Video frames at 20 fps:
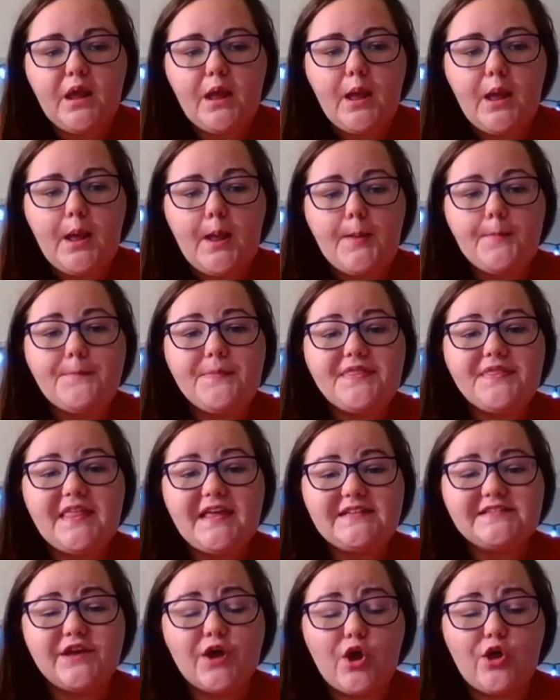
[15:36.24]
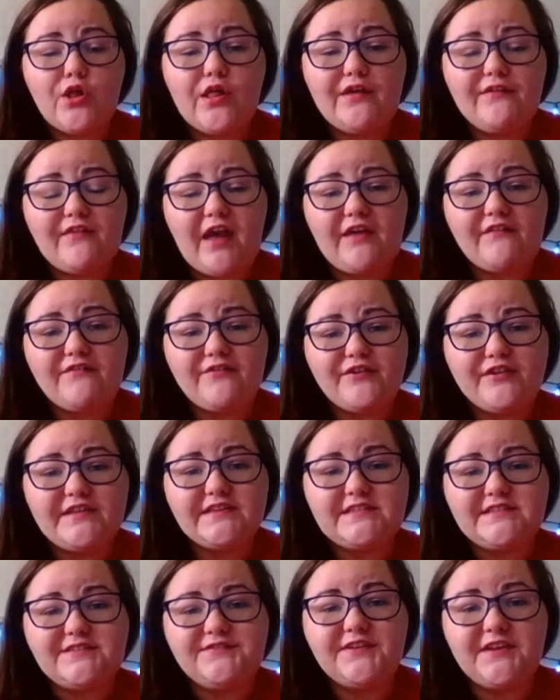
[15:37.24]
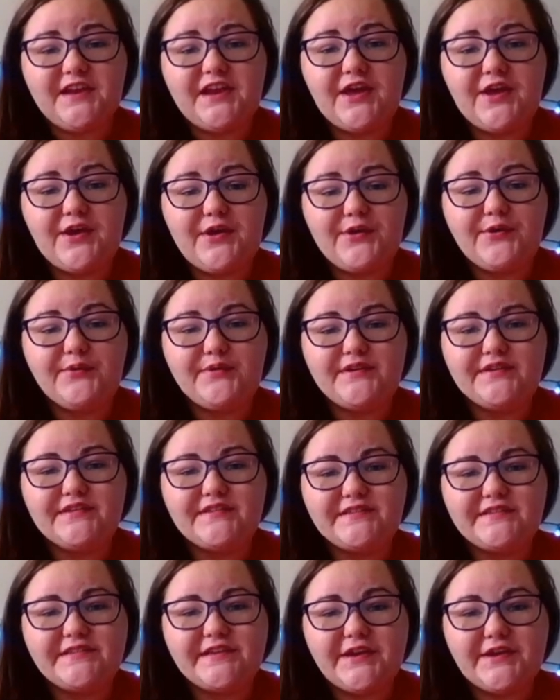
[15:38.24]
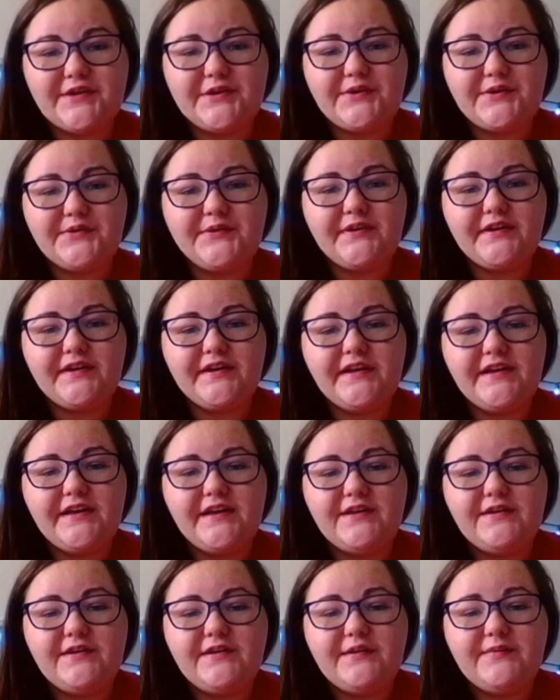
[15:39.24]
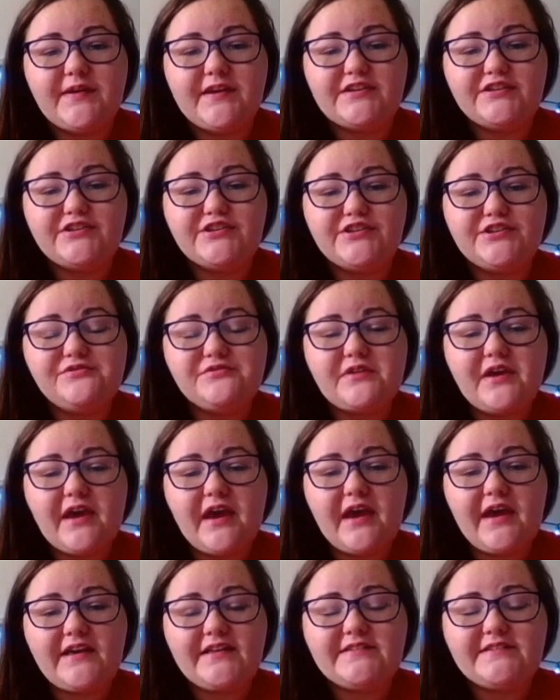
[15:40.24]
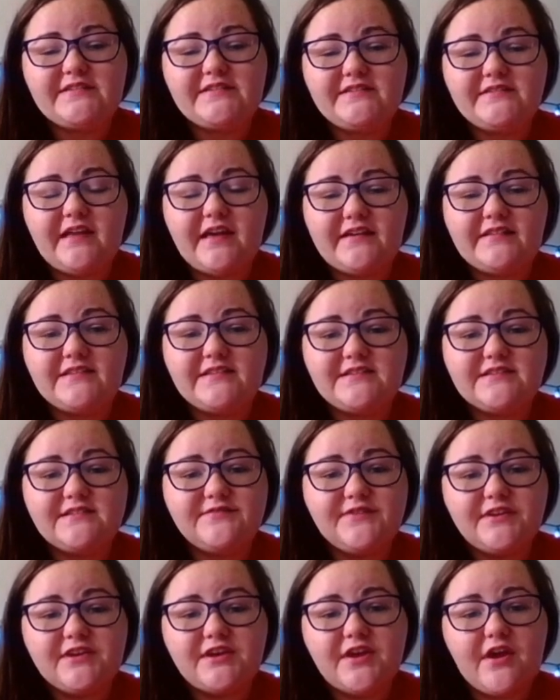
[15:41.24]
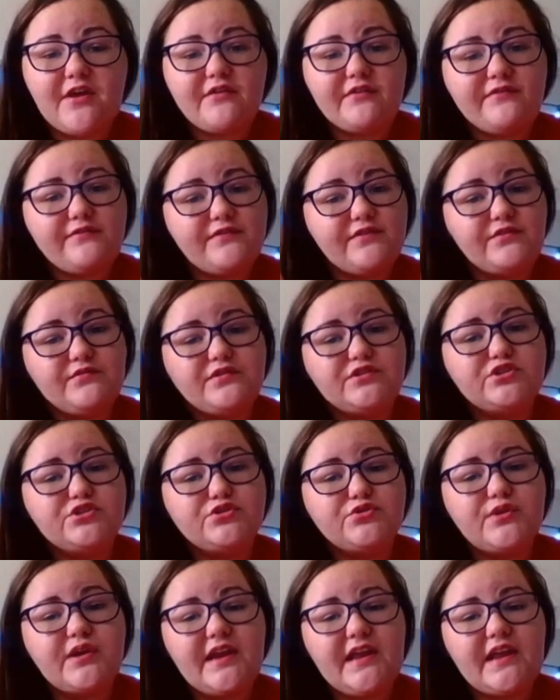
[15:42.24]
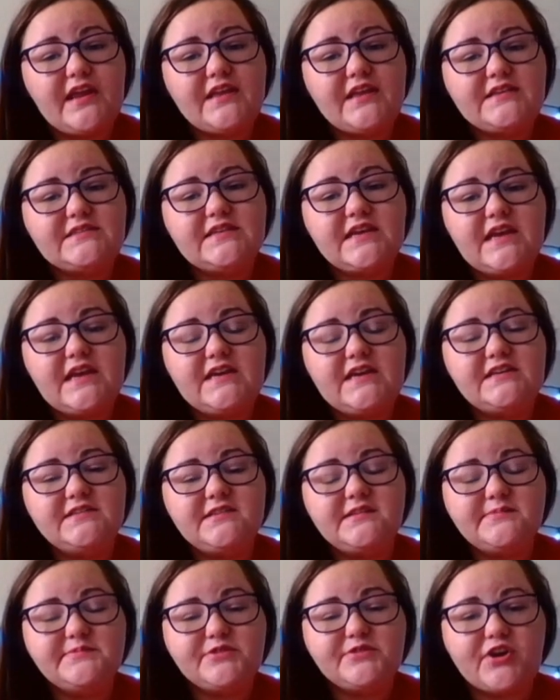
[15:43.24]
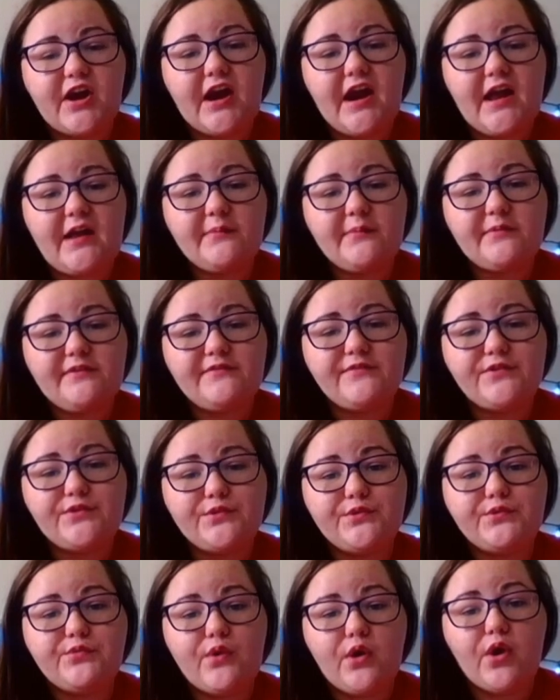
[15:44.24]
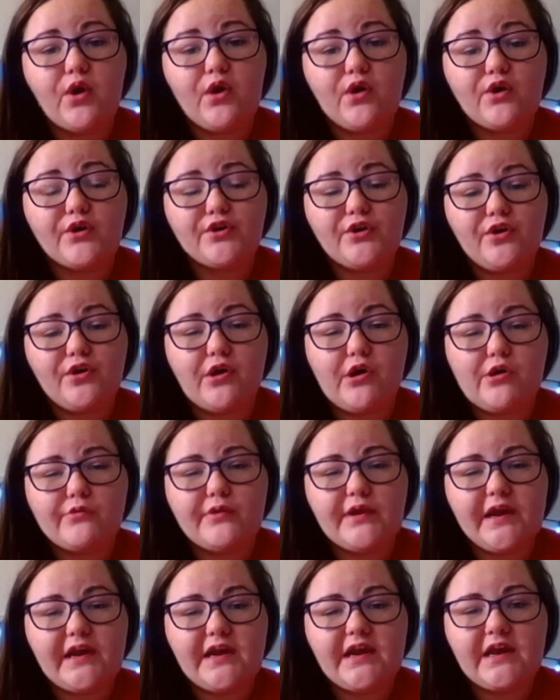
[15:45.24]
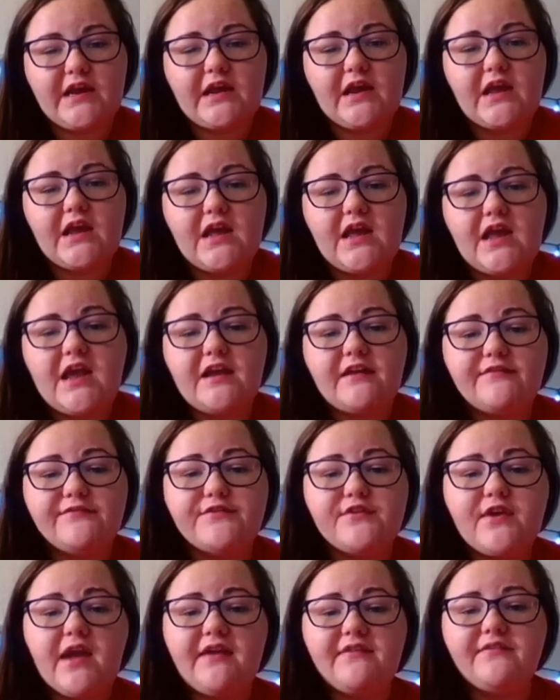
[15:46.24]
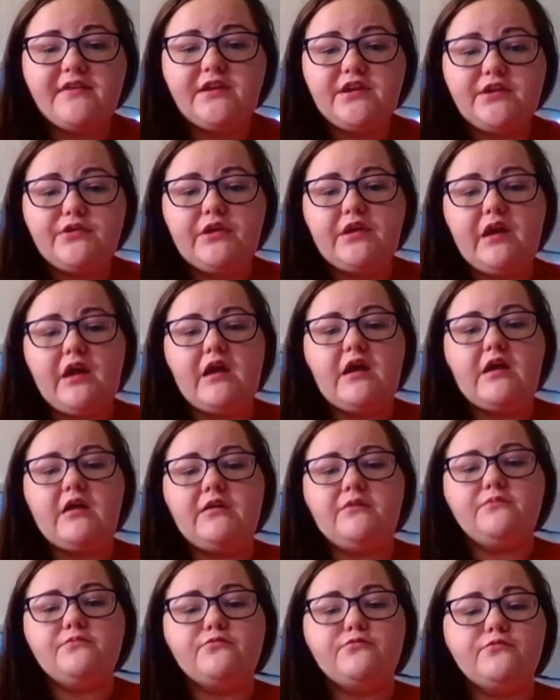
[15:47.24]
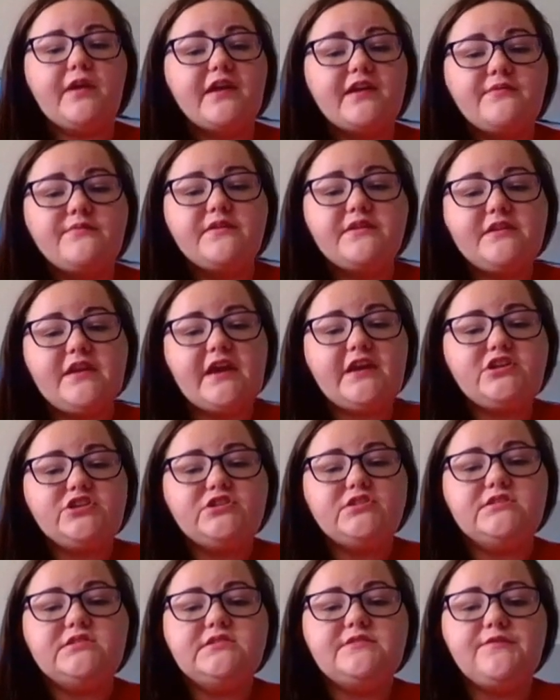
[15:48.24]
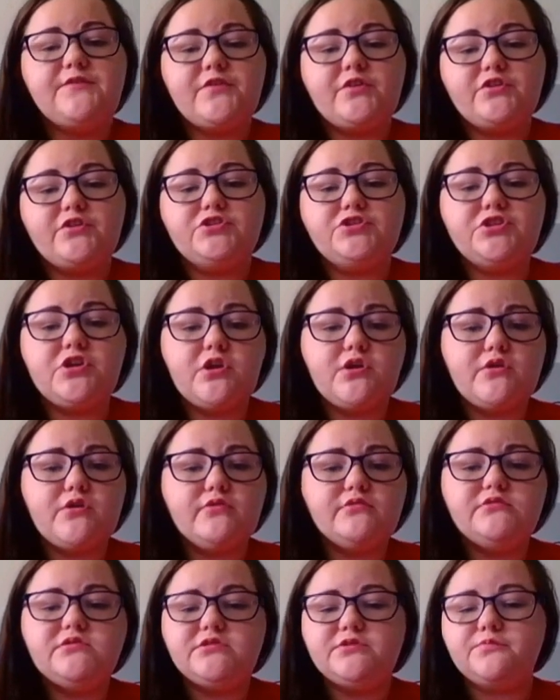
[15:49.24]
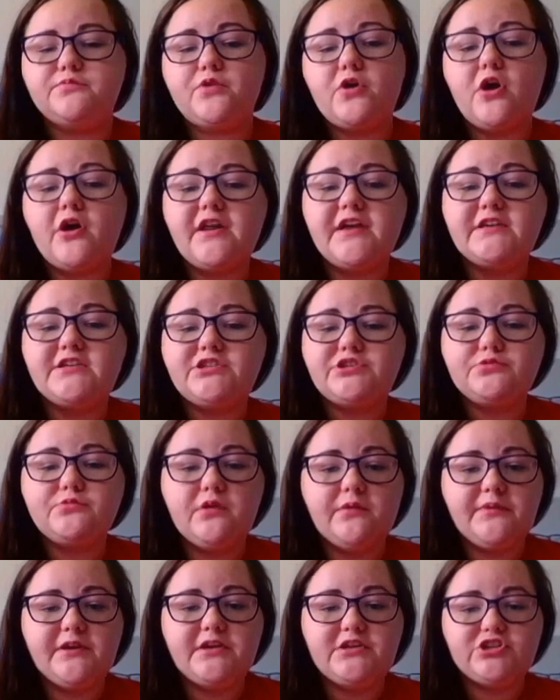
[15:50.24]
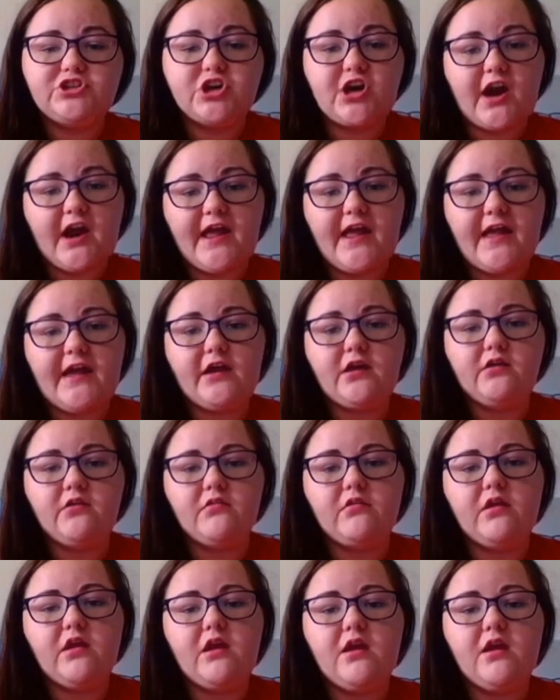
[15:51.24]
Um, but that's all I've got for this video. So make sure you guys like this video if you enjoyed it. Subscribe if you are not already. And if you have any um, recommendations for shows or products you want me to try out,